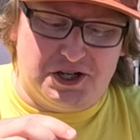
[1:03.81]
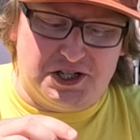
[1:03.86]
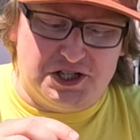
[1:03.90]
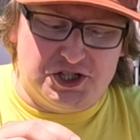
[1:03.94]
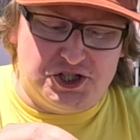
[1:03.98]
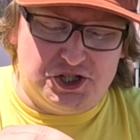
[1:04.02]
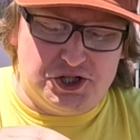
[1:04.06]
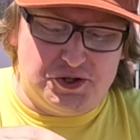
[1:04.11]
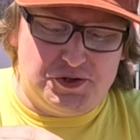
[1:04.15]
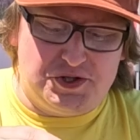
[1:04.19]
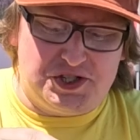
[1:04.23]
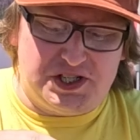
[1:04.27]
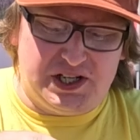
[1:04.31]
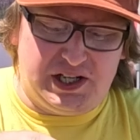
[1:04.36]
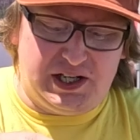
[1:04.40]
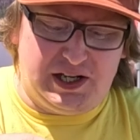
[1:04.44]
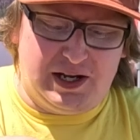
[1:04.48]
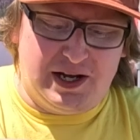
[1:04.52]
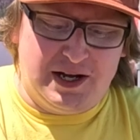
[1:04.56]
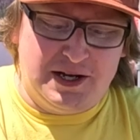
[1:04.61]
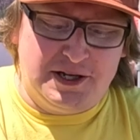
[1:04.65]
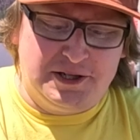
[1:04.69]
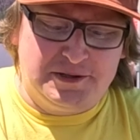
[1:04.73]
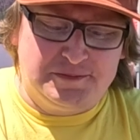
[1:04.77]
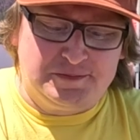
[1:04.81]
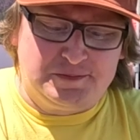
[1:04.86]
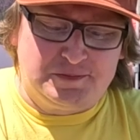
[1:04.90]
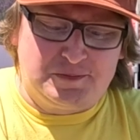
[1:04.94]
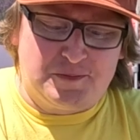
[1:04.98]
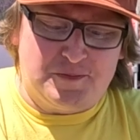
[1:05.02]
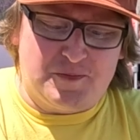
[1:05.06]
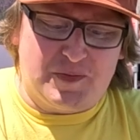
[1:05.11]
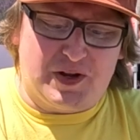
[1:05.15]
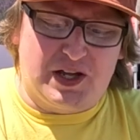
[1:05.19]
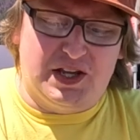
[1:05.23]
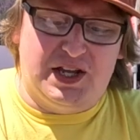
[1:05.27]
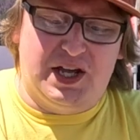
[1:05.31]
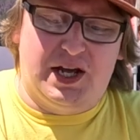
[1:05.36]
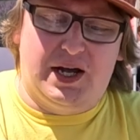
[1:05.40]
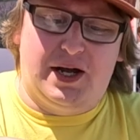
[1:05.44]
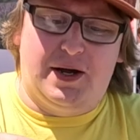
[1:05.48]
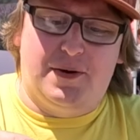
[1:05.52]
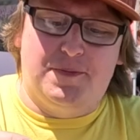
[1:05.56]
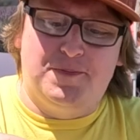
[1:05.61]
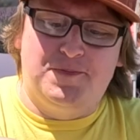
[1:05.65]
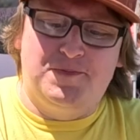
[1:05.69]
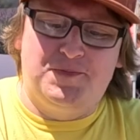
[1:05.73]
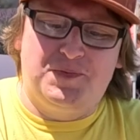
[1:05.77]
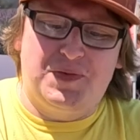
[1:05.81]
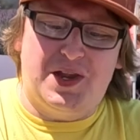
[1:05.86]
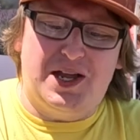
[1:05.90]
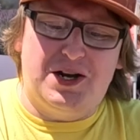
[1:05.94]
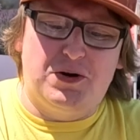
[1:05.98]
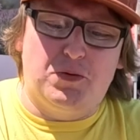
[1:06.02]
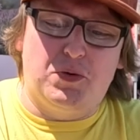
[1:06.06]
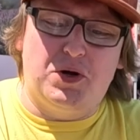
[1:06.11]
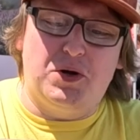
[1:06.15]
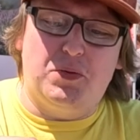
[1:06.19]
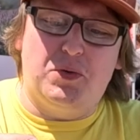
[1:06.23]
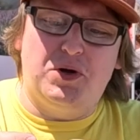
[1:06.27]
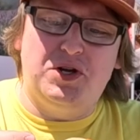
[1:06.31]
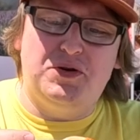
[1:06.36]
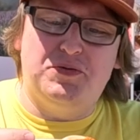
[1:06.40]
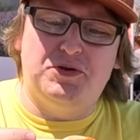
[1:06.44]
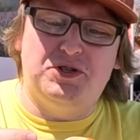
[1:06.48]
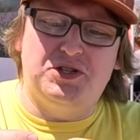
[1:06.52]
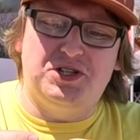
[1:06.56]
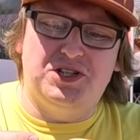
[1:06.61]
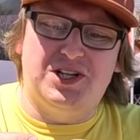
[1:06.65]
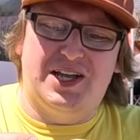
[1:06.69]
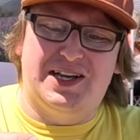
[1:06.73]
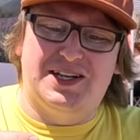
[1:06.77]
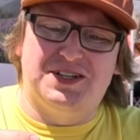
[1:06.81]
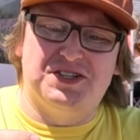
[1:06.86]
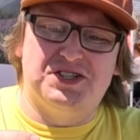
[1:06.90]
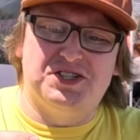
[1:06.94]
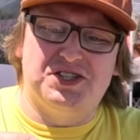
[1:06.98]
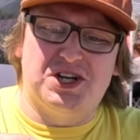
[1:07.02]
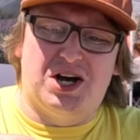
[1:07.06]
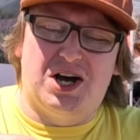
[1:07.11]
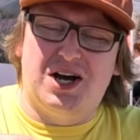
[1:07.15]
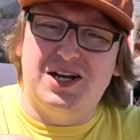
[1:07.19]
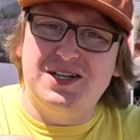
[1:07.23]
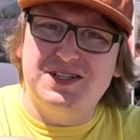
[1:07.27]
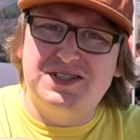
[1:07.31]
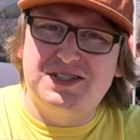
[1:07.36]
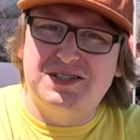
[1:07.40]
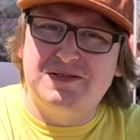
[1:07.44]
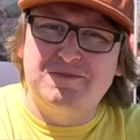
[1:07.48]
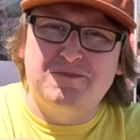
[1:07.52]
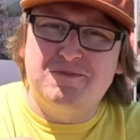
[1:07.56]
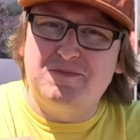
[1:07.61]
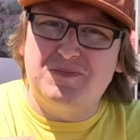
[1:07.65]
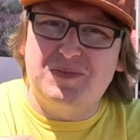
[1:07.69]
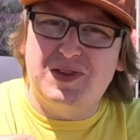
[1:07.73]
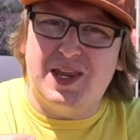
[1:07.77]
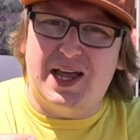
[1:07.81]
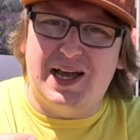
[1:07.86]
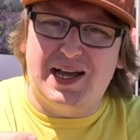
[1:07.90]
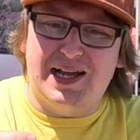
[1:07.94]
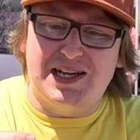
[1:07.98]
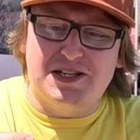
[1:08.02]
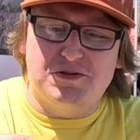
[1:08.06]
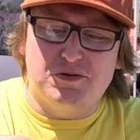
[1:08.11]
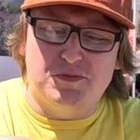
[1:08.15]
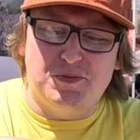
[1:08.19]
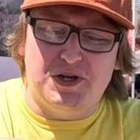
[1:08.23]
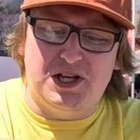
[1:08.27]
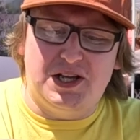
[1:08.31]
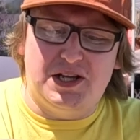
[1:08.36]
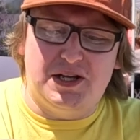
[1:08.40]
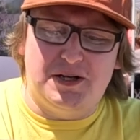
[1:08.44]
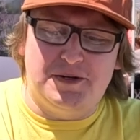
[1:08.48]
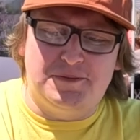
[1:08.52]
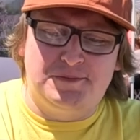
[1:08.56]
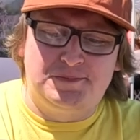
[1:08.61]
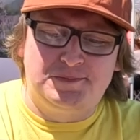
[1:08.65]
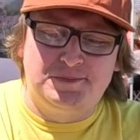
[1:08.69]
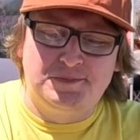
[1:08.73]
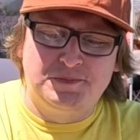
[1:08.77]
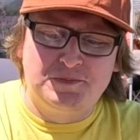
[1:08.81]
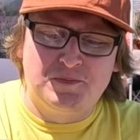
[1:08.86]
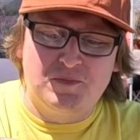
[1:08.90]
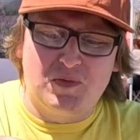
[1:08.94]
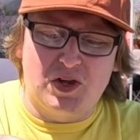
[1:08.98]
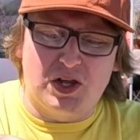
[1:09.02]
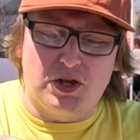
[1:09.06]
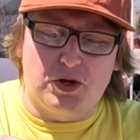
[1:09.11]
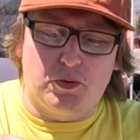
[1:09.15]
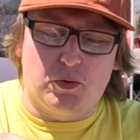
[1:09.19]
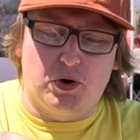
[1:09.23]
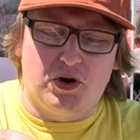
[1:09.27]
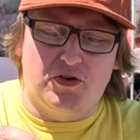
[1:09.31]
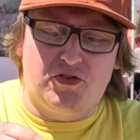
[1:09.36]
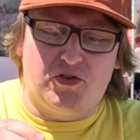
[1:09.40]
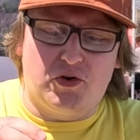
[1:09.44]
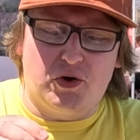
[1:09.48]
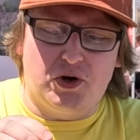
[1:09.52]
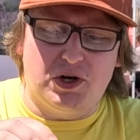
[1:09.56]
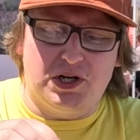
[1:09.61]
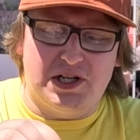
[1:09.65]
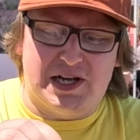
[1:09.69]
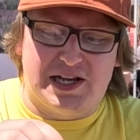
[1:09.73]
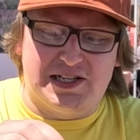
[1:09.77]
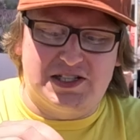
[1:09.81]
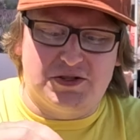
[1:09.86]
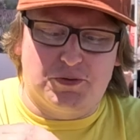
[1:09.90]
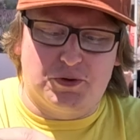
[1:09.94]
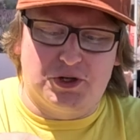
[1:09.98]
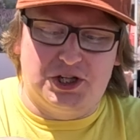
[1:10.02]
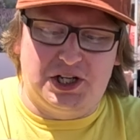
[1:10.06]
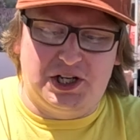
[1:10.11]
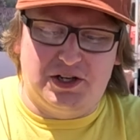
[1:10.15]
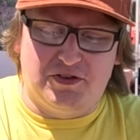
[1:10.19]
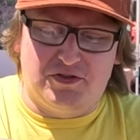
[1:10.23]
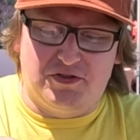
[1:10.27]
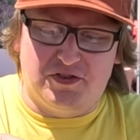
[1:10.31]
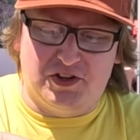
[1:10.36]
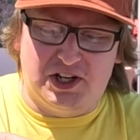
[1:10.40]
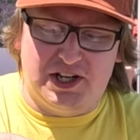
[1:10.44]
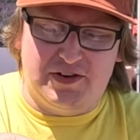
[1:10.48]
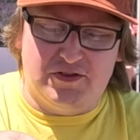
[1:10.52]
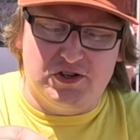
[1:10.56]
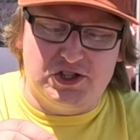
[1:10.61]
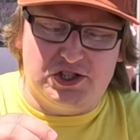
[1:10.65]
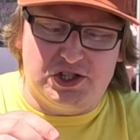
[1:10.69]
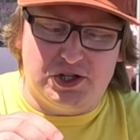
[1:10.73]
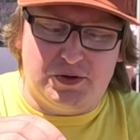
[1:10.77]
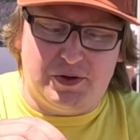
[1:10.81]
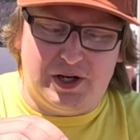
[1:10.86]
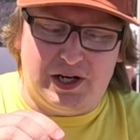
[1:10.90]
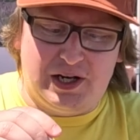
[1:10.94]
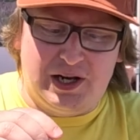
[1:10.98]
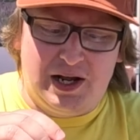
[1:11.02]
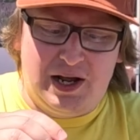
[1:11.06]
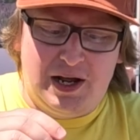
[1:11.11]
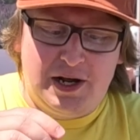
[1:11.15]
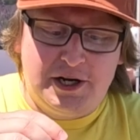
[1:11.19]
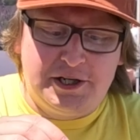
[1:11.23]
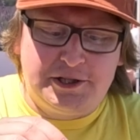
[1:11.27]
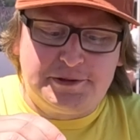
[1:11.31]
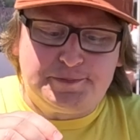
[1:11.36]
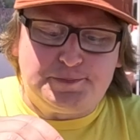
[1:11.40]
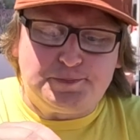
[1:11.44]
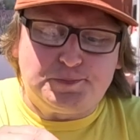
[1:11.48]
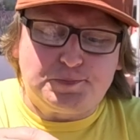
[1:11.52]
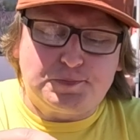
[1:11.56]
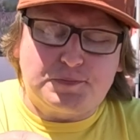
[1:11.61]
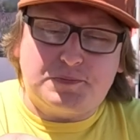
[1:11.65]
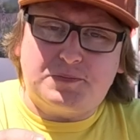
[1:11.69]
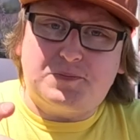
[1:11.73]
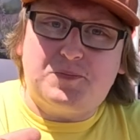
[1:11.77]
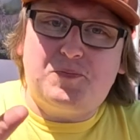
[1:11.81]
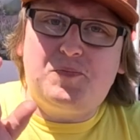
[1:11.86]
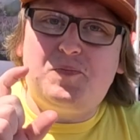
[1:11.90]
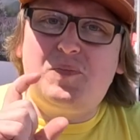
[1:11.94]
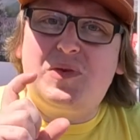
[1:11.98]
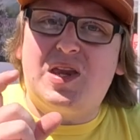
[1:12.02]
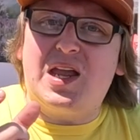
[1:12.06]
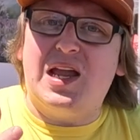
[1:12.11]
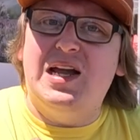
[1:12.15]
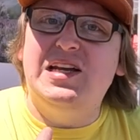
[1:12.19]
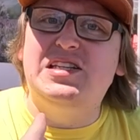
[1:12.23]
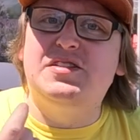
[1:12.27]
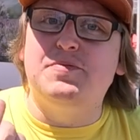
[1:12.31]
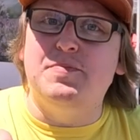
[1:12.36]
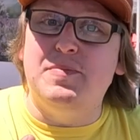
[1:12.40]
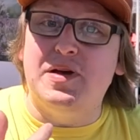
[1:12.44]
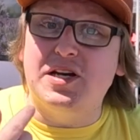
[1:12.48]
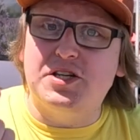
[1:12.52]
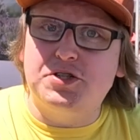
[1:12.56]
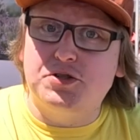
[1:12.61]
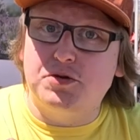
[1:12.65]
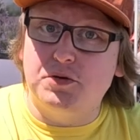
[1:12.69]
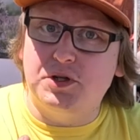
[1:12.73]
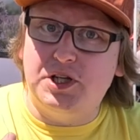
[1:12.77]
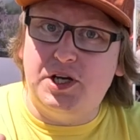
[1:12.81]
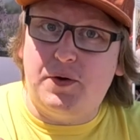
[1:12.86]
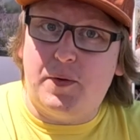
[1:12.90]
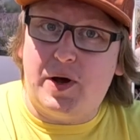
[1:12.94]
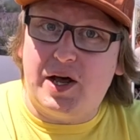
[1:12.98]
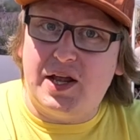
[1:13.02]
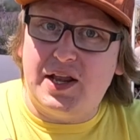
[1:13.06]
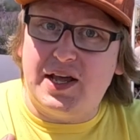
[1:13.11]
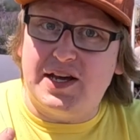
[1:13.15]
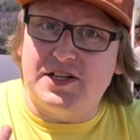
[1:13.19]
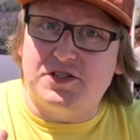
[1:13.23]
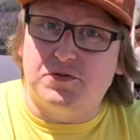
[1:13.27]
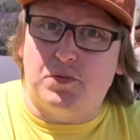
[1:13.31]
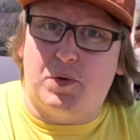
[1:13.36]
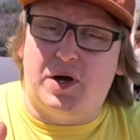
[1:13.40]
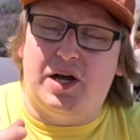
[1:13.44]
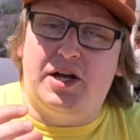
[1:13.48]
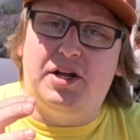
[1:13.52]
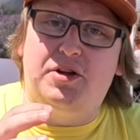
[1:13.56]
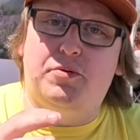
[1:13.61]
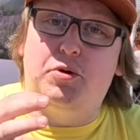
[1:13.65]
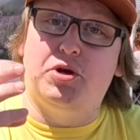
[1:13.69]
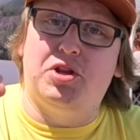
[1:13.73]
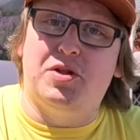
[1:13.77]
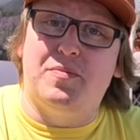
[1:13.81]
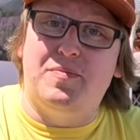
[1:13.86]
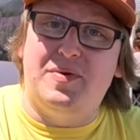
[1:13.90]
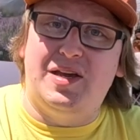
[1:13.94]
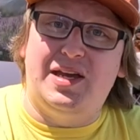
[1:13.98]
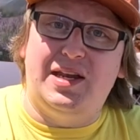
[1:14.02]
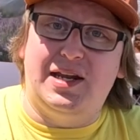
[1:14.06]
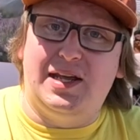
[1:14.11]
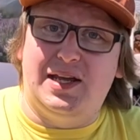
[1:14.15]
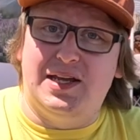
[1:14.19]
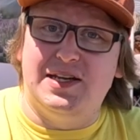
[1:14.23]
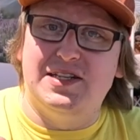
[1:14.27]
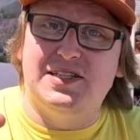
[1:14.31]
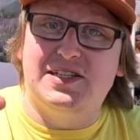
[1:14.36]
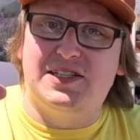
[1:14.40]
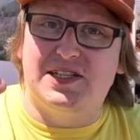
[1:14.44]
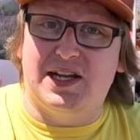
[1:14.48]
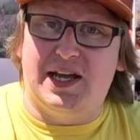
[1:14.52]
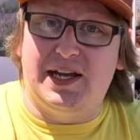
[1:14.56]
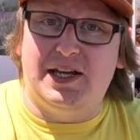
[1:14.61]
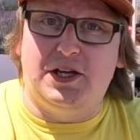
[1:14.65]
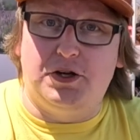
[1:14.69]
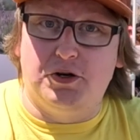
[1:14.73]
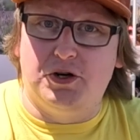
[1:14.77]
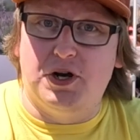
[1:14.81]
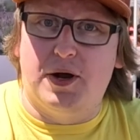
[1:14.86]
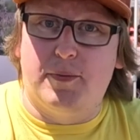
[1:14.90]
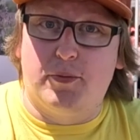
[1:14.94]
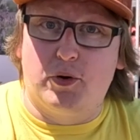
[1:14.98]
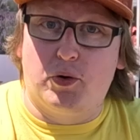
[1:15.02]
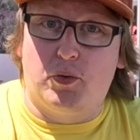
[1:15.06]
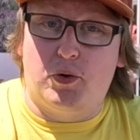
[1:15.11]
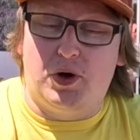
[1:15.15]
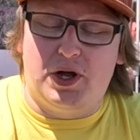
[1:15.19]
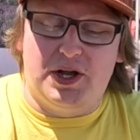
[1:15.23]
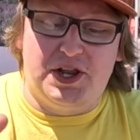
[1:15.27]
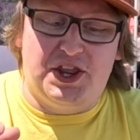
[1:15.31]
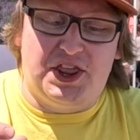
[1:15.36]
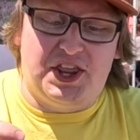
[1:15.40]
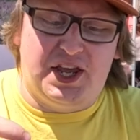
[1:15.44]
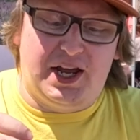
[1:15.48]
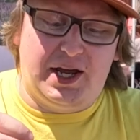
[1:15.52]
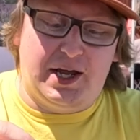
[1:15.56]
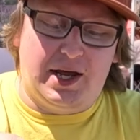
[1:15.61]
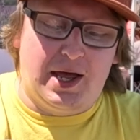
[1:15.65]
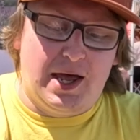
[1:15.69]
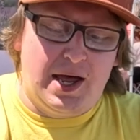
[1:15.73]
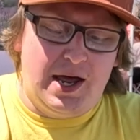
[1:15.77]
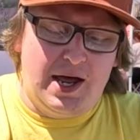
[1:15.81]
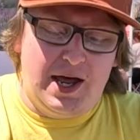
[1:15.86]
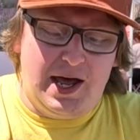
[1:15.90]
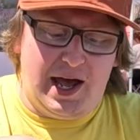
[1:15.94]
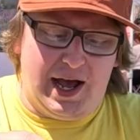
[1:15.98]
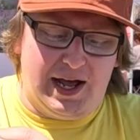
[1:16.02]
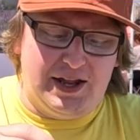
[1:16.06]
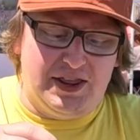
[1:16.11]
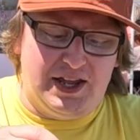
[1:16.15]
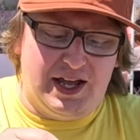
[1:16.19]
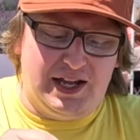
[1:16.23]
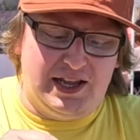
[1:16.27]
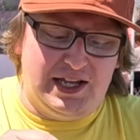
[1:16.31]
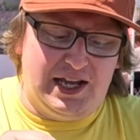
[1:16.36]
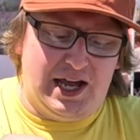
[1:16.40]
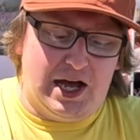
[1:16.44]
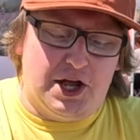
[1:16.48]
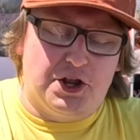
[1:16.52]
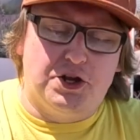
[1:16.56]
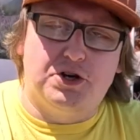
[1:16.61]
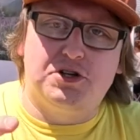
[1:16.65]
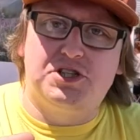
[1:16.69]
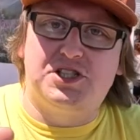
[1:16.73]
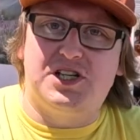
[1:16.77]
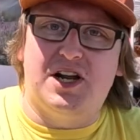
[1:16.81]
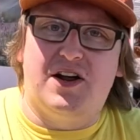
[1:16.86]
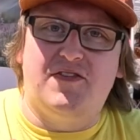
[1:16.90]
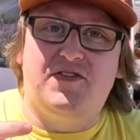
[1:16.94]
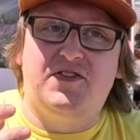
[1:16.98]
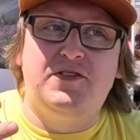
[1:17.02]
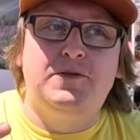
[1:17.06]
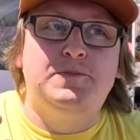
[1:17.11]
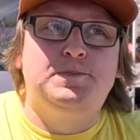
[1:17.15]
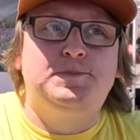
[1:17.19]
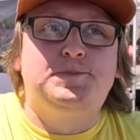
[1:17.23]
and juicy. I don't know what you would like, sauce, I guess would be the word for it. It has a really good flavor to it. It's mixed really well as well, where the meat is like your number one thing. And then the other stuff